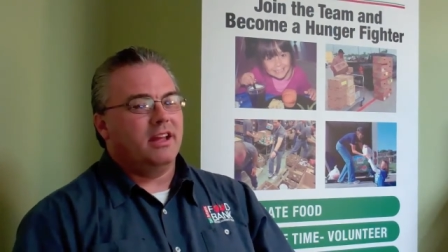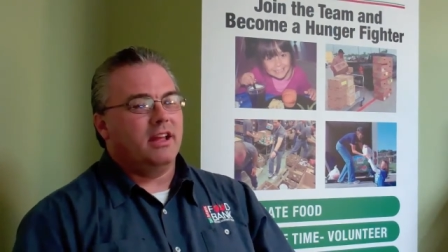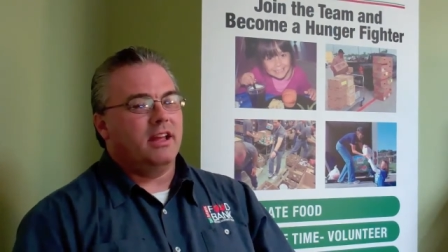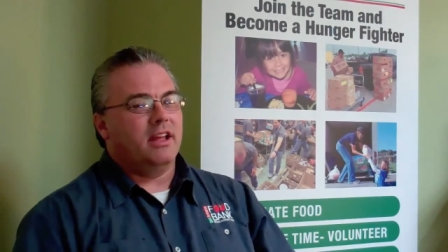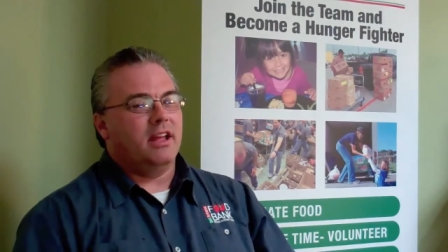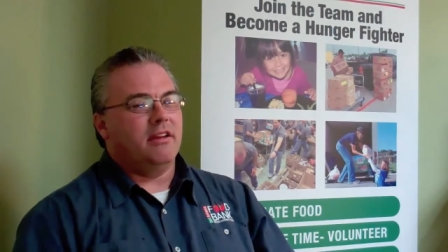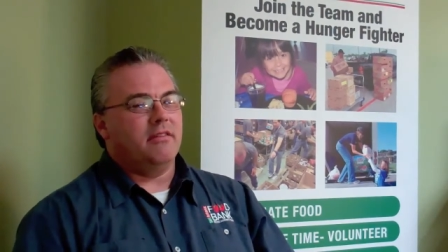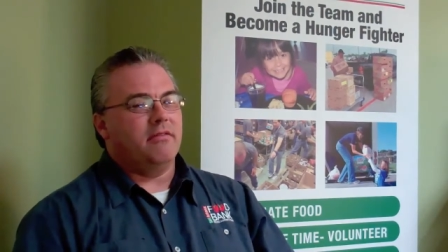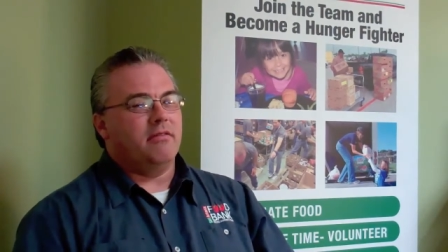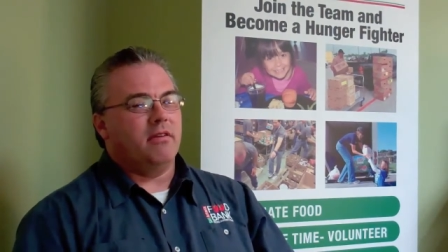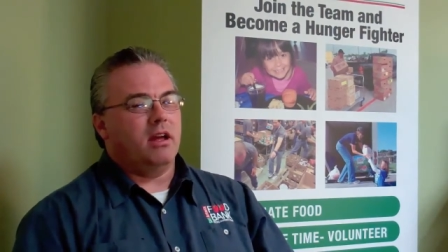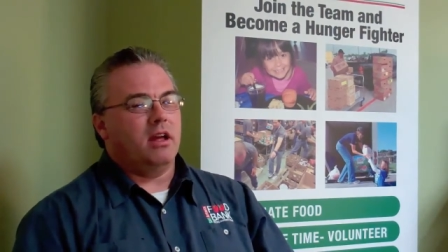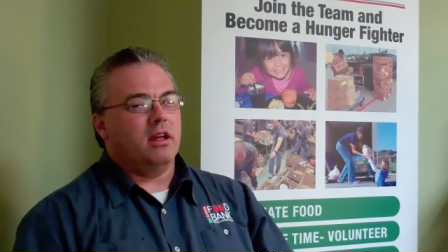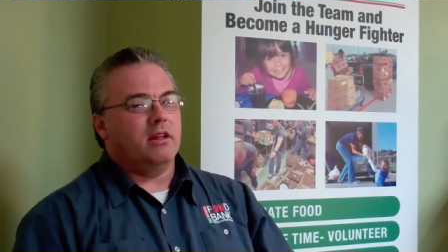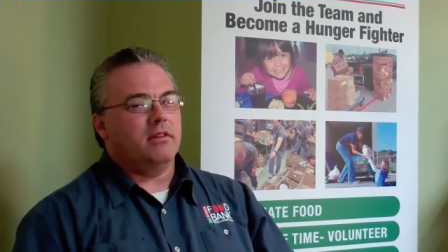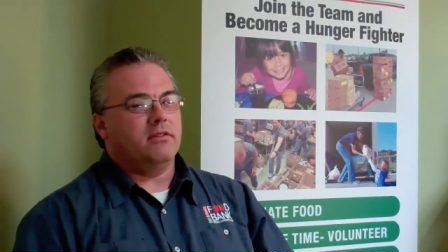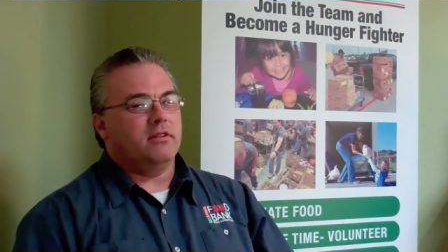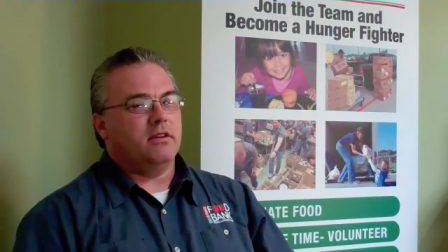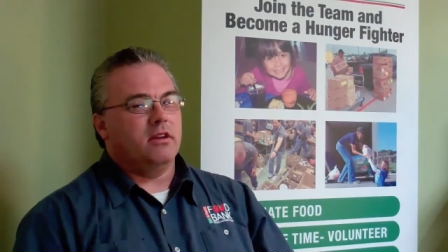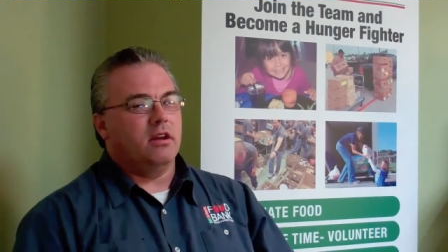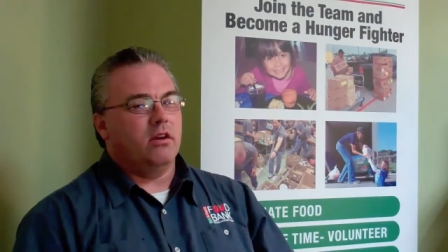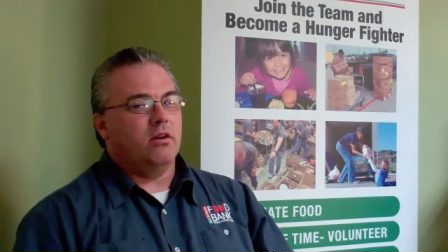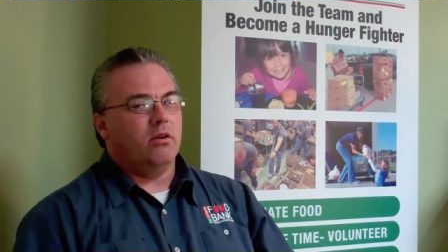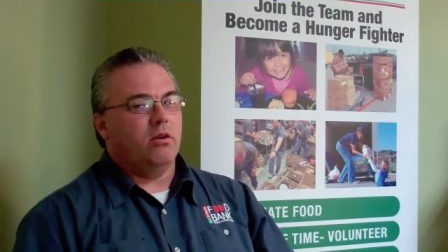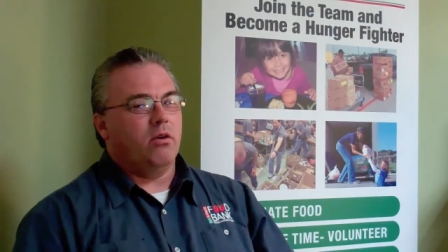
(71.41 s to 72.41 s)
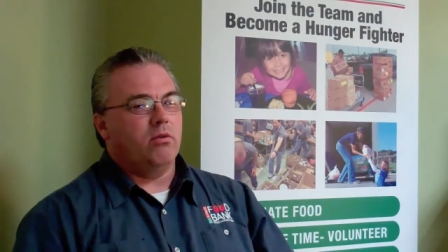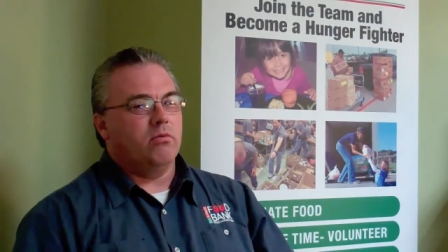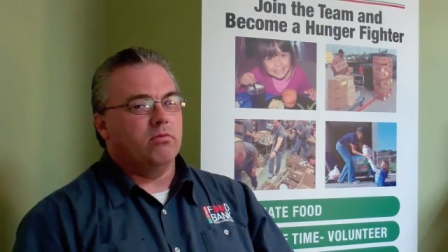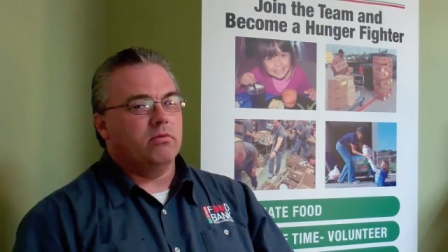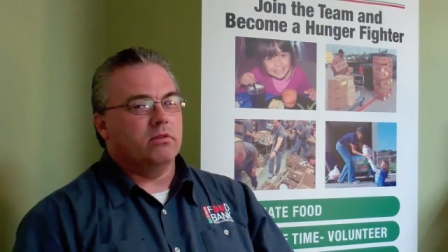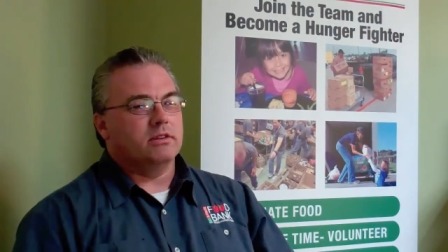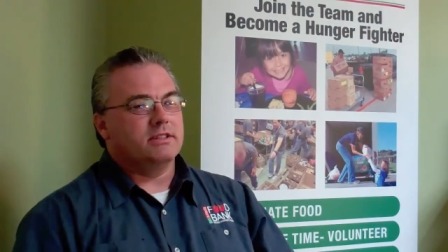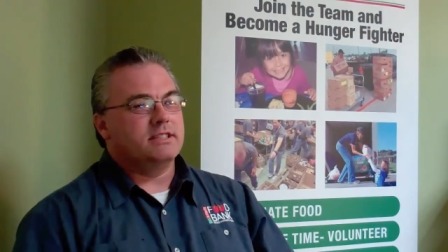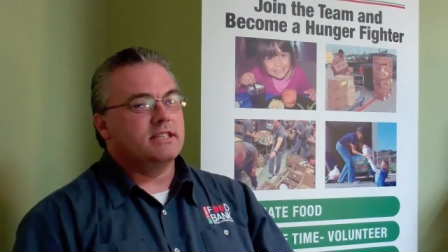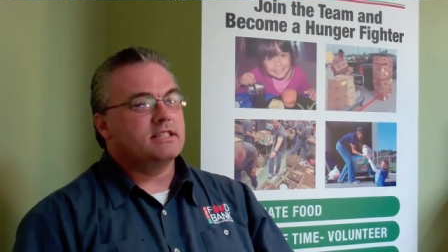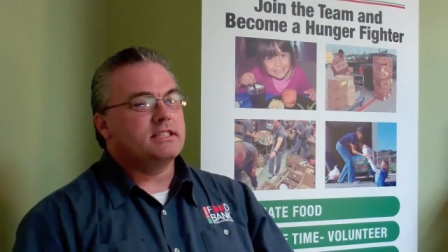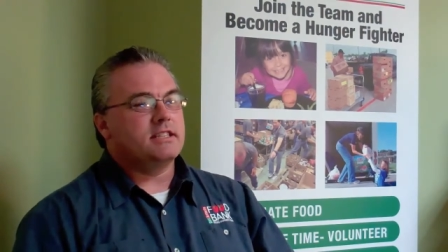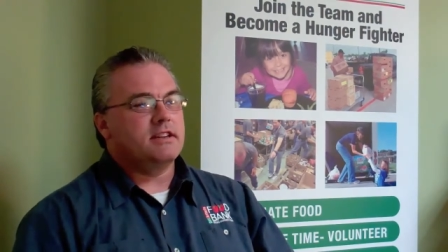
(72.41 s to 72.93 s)
gave out uh,
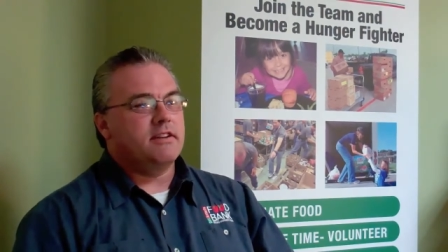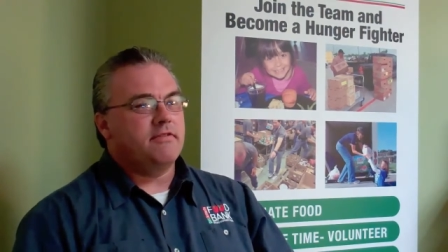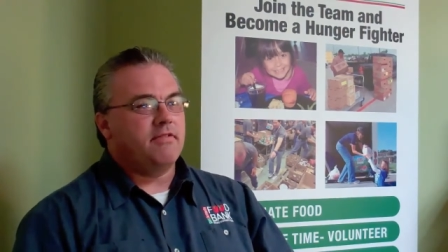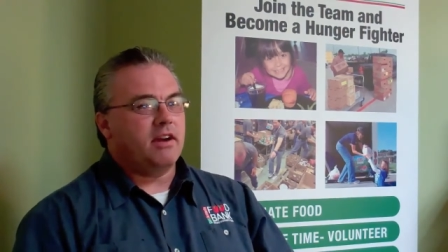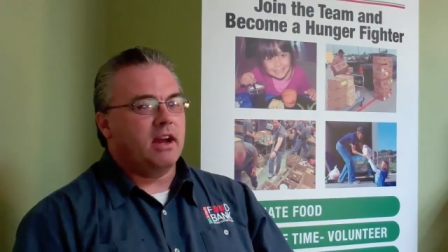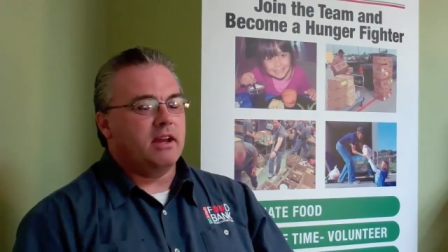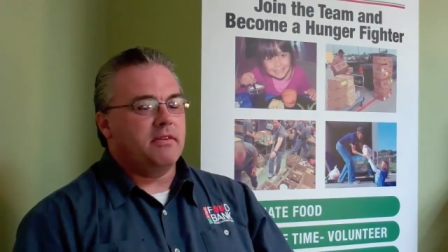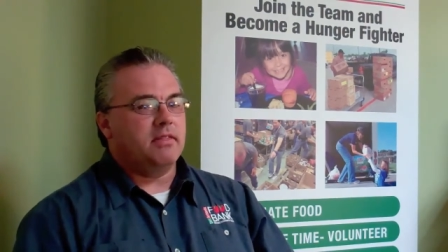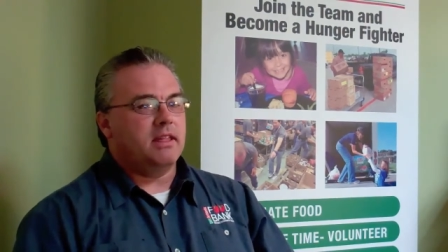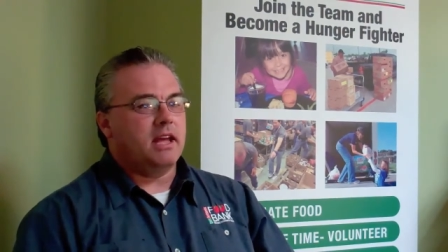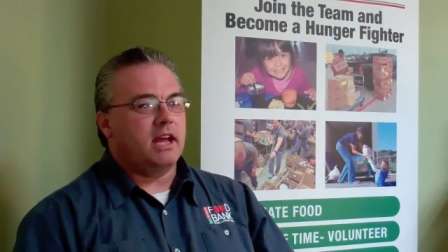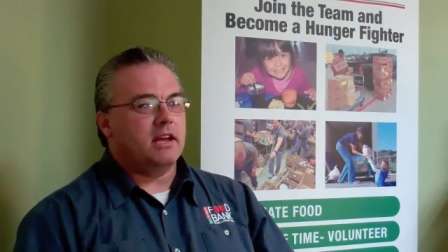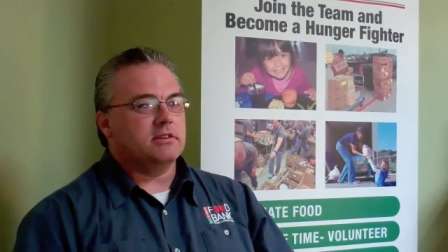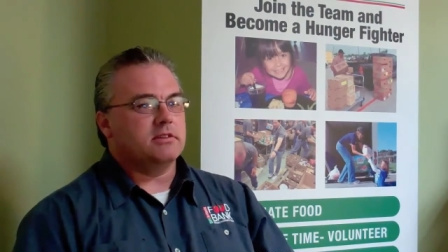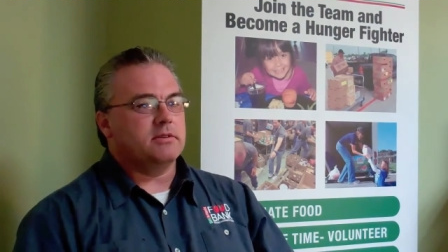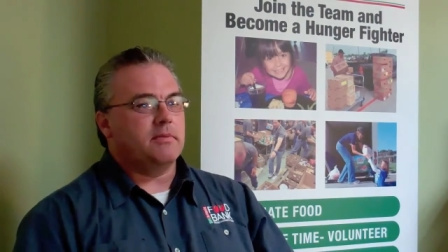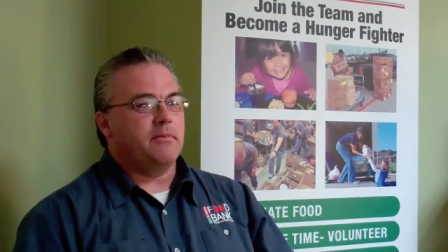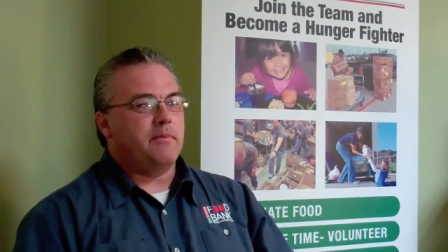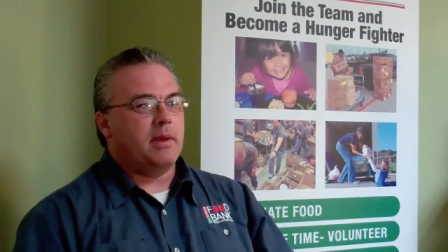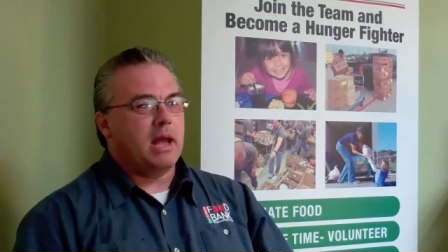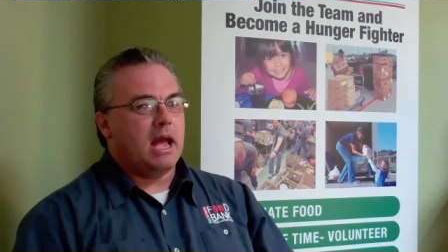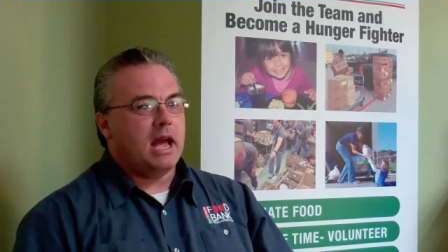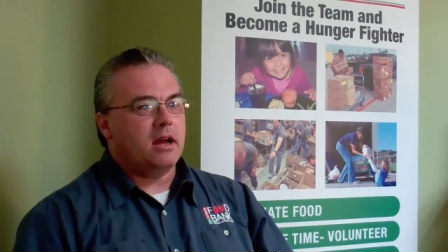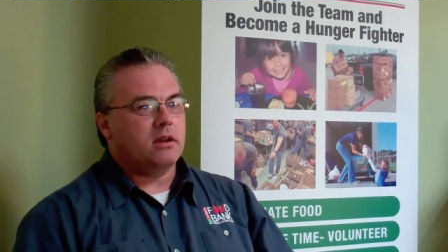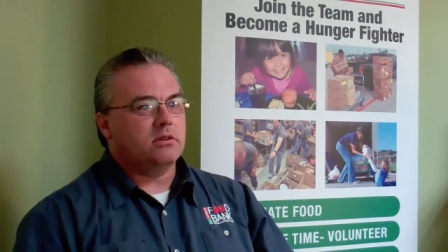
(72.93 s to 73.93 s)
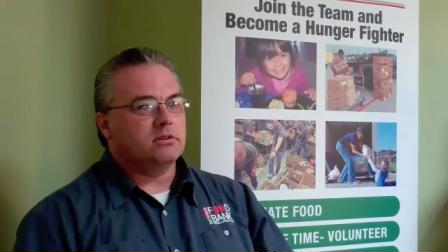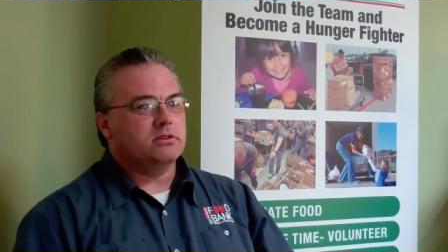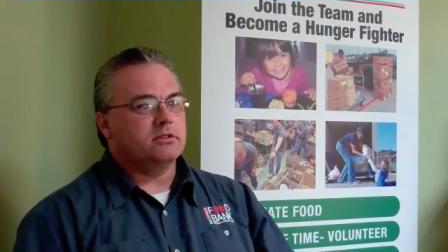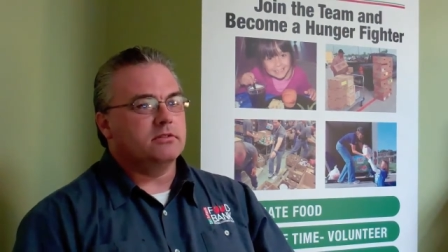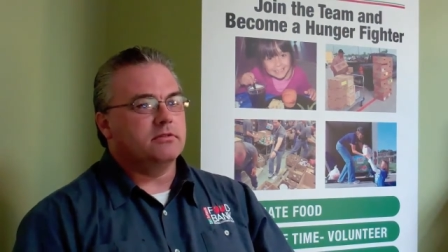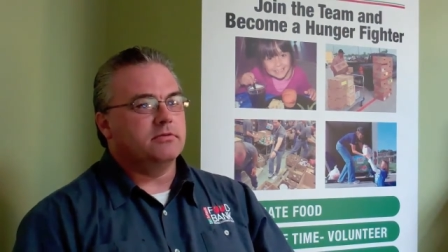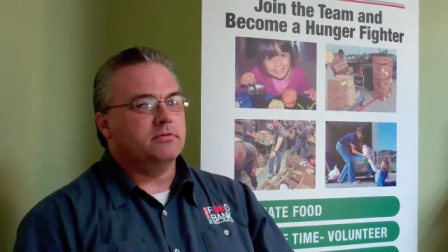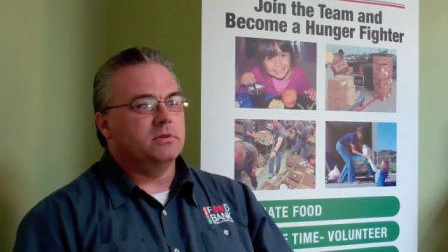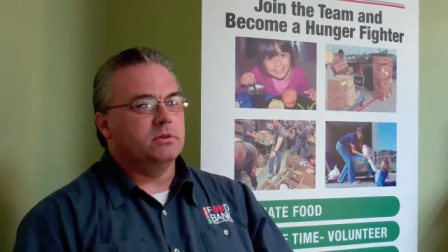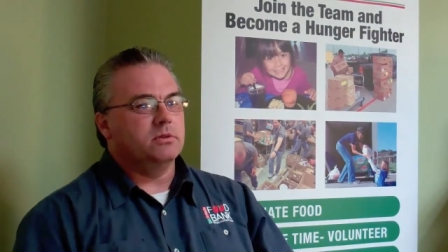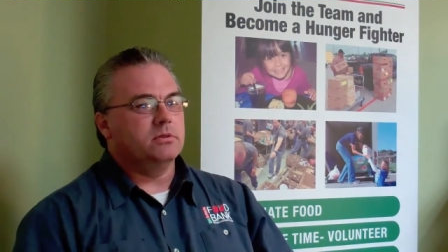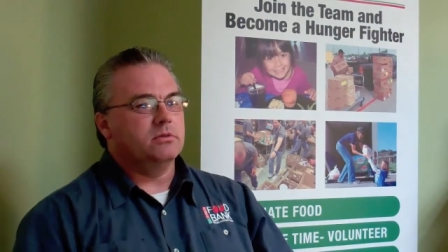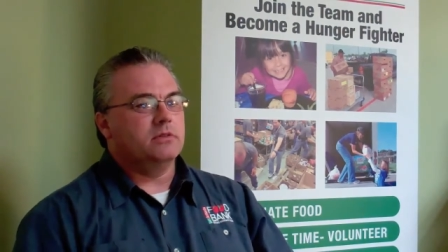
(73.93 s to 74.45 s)
over 65,000 pounds
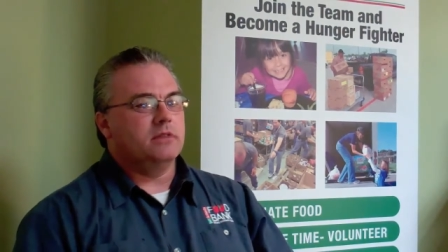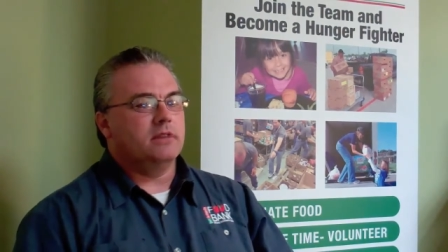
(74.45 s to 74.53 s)
of food.